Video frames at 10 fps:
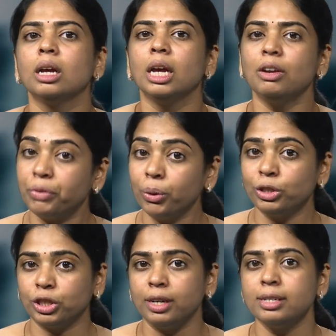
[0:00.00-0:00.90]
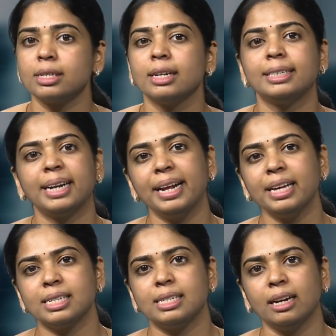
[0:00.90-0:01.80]
In futures, trading
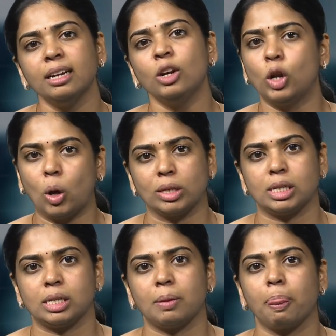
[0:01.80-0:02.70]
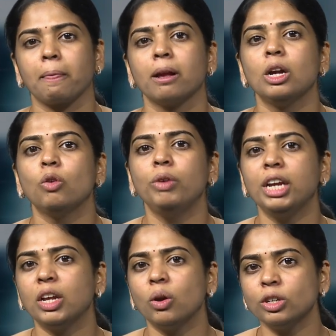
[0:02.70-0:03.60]
is done in lots. We
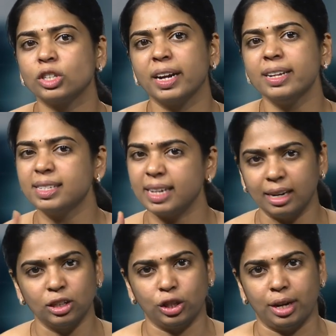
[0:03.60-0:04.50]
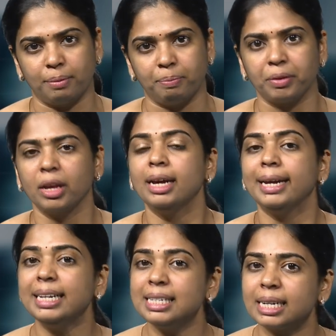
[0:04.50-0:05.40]
cannot trade a single share.
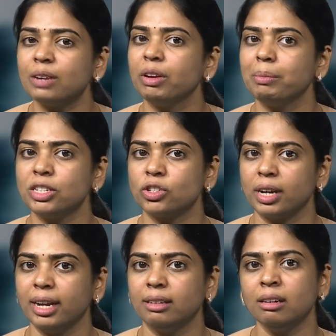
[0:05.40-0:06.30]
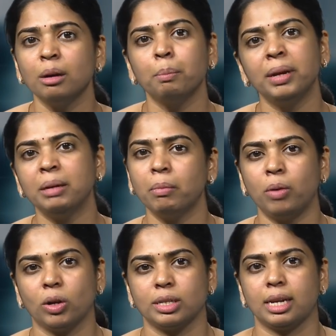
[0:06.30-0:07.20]
Instead, we must trade the minimum
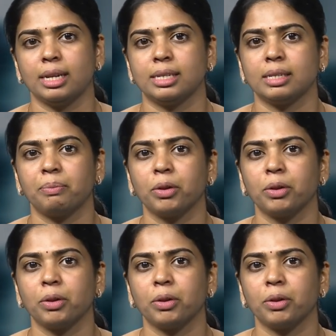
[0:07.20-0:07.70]
lot size.